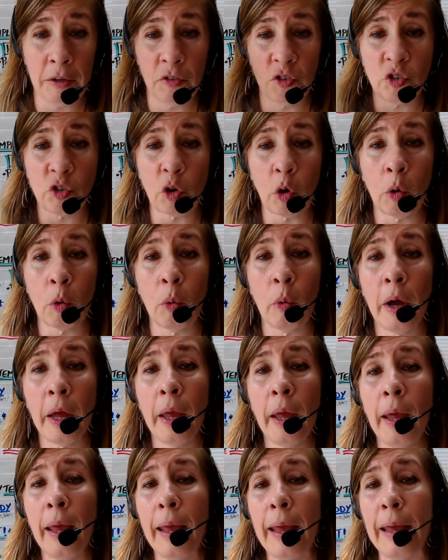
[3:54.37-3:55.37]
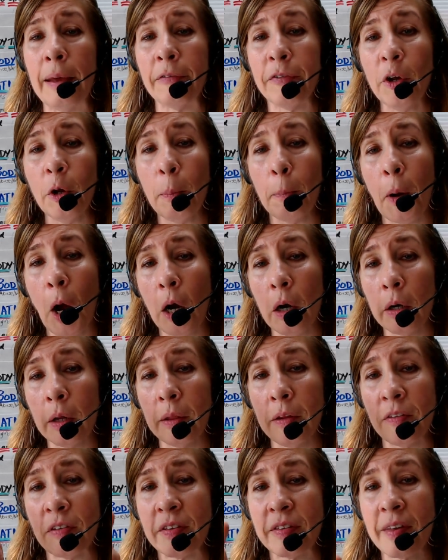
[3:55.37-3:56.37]
So if you're part of
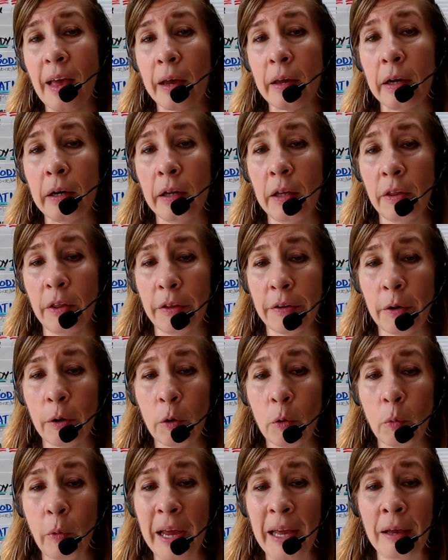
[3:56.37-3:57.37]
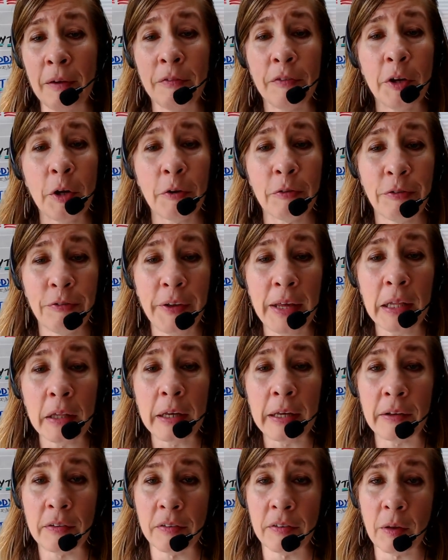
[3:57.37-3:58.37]
the second and third wave, you're
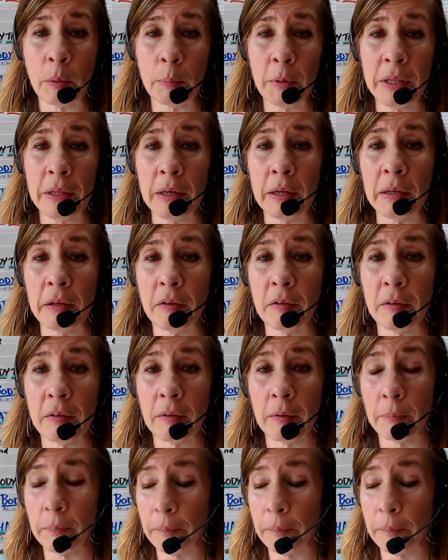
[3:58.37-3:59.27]
feeling some of this.